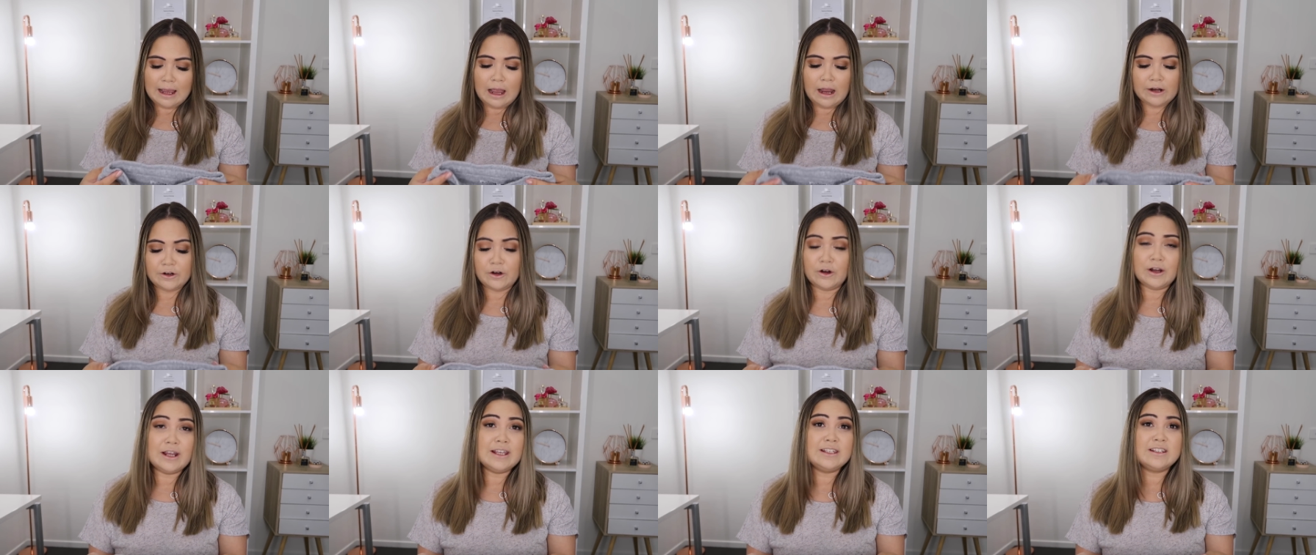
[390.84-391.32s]

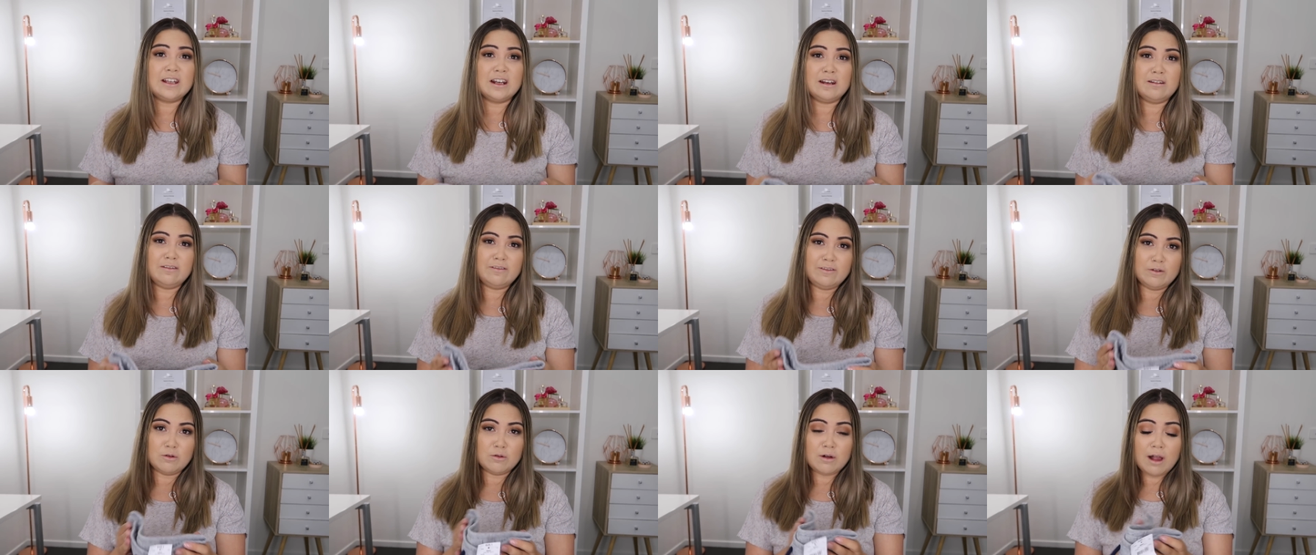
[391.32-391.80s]
I know he's going
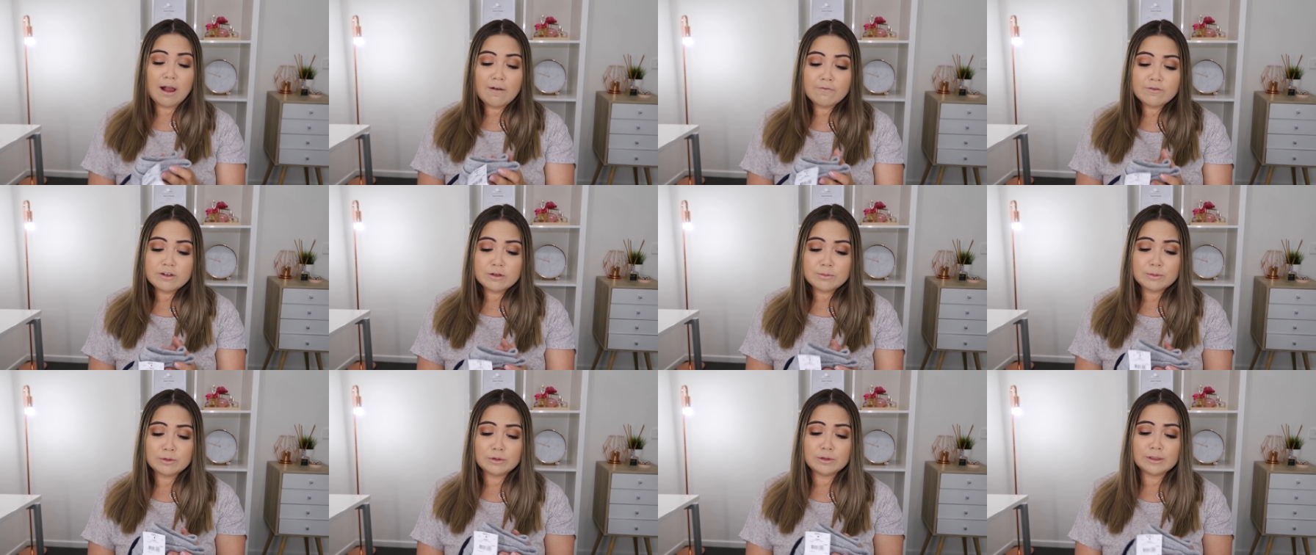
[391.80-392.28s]
to feel
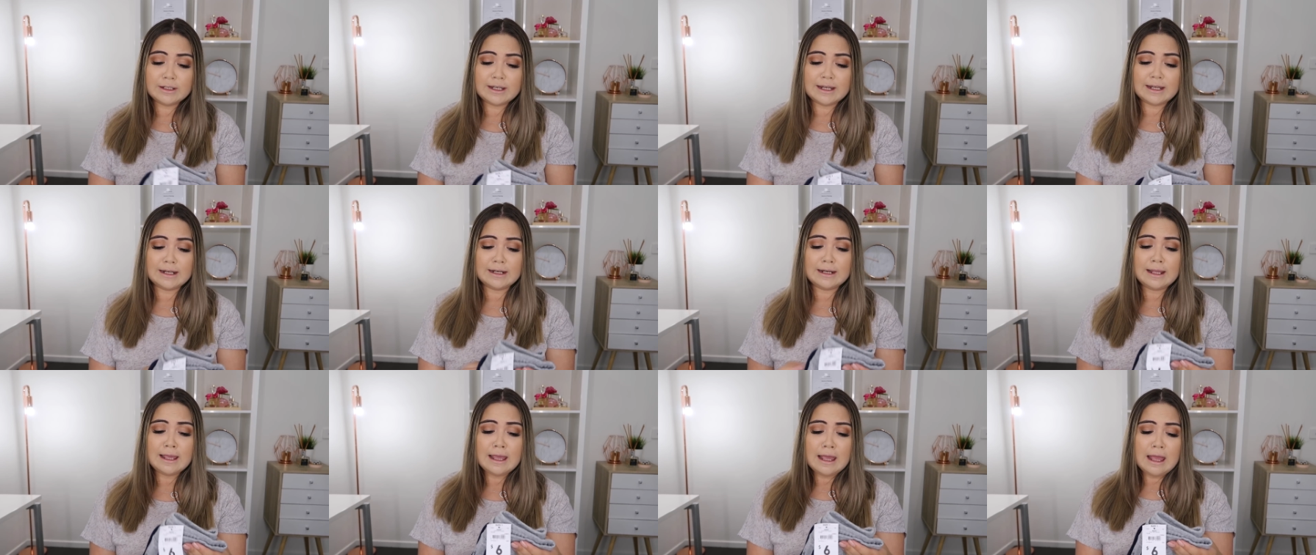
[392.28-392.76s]
comfortable
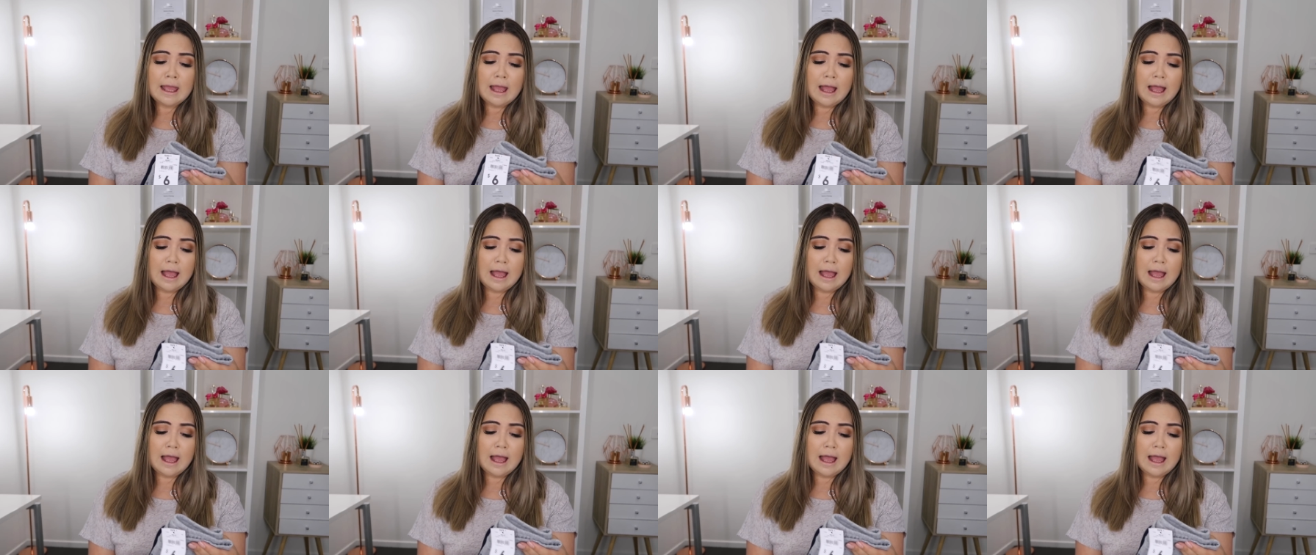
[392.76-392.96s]
in.